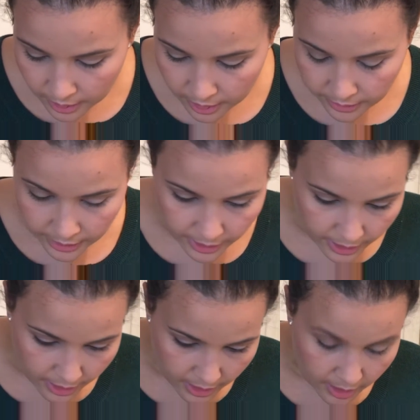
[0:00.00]
And
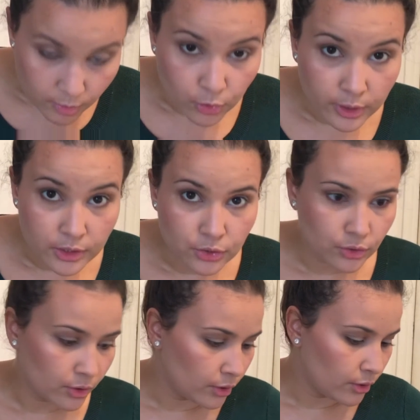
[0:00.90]
then I'm going to
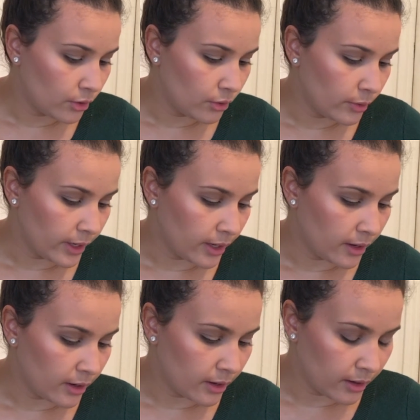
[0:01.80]
go
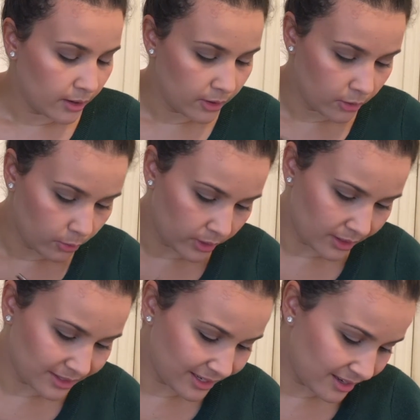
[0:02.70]
in
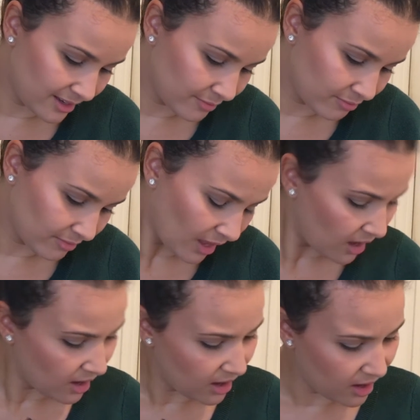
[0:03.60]
with, it's like,
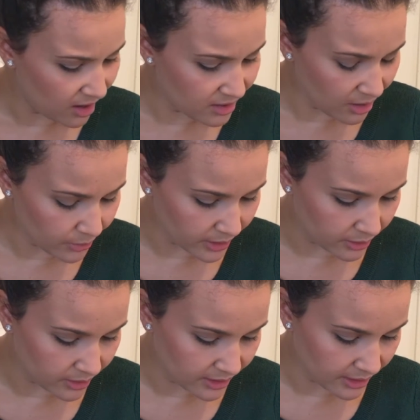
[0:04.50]
and not
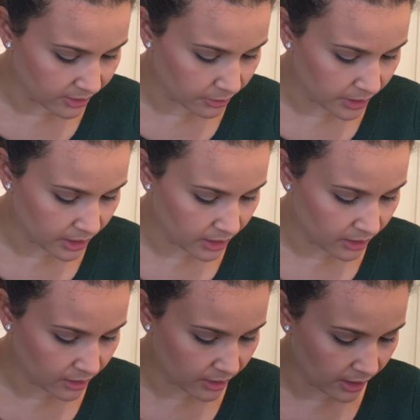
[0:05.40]
really, it's kind of
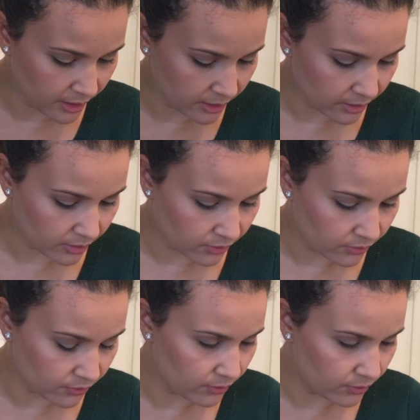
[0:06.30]
green, kind of